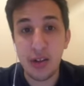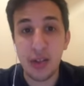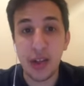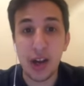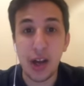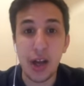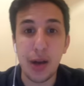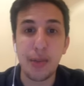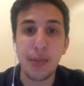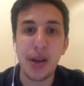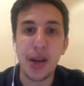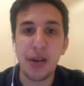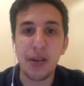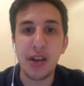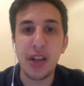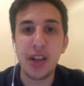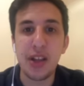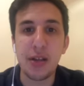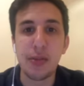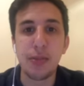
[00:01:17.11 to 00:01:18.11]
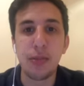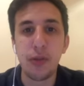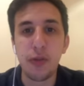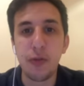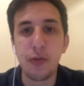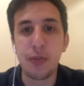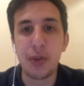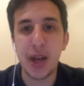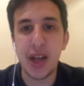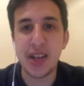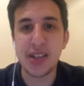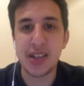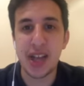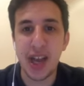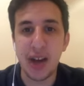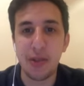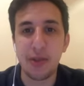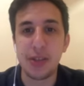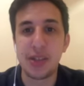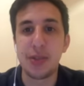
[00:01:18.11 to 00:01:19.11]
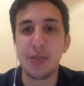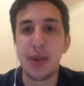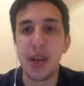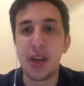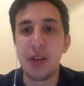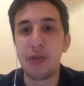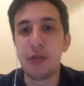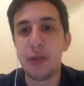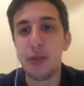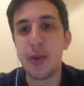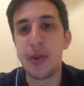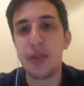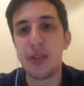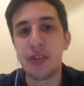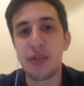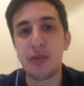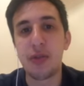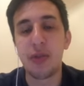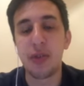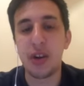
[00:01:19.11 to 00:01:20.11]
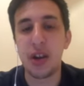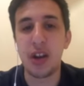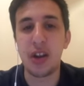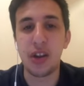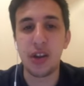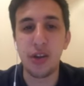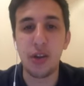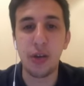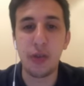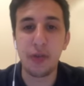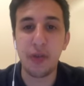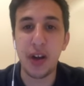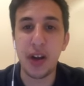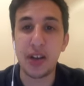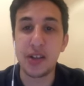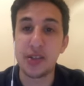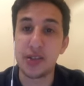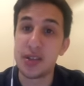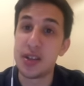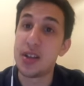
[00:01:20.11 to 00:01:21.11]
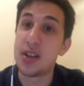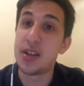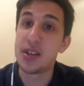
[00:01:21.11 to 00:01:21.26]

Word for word: the club now need to move players out to make room in the squad and secure funds.